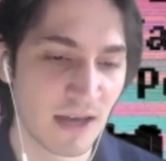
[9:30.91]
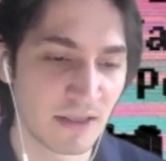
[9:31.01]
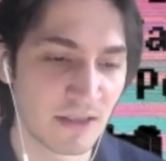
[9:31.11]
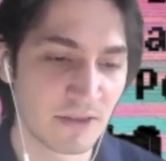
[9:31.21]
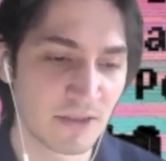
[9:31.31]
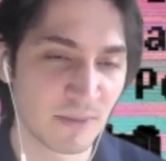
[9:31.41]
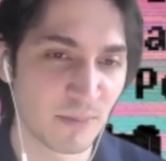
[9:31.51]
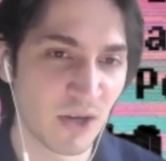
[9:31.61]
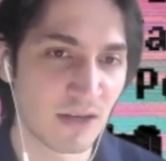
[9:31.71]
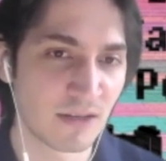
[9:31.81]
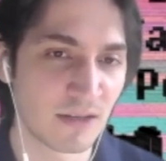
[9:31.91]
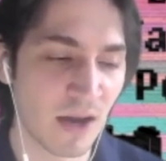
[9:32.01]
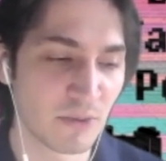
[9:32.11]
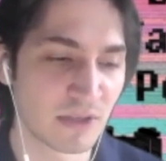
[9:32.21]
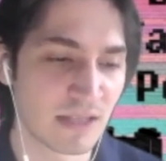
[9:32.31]
And the third part,
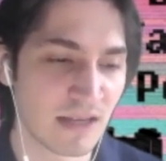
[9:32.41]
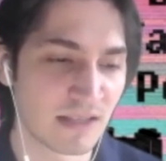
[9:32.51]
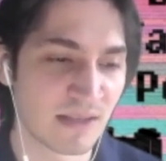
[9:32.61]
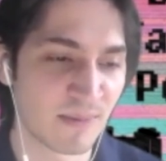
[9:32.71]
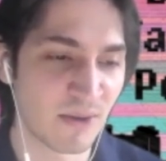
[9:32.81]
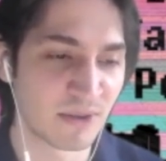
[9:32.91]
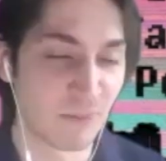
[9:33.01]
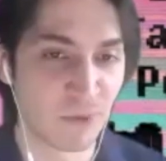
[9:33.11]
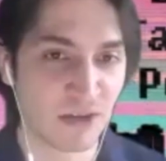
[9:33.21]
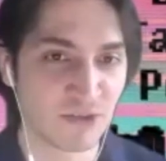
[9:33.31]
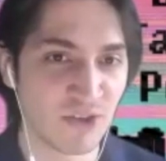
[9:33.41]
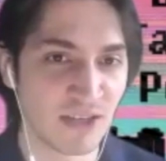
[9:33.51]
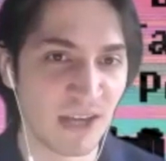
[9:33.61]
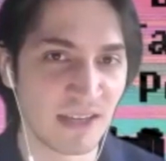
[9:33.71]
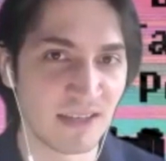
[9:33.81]
I would say, is about the
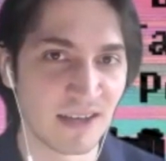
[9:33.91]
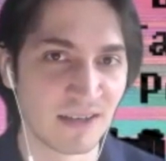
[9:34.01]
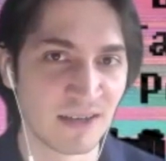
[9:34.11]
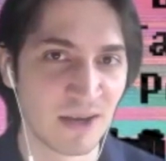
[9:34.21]
blockchain mania,